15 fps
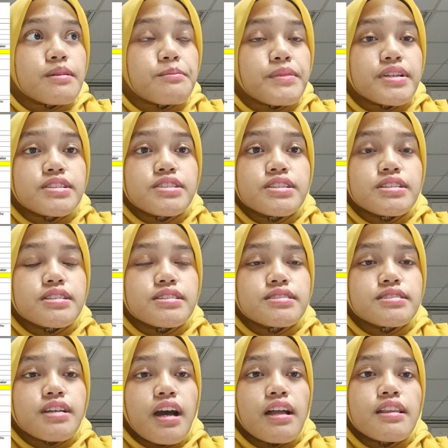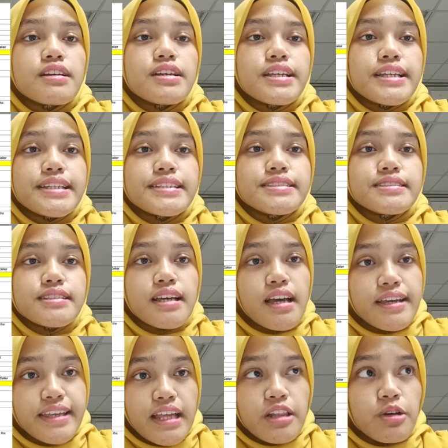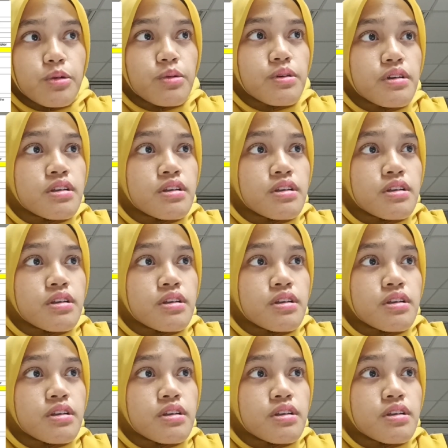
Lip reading: matrix color is yellow.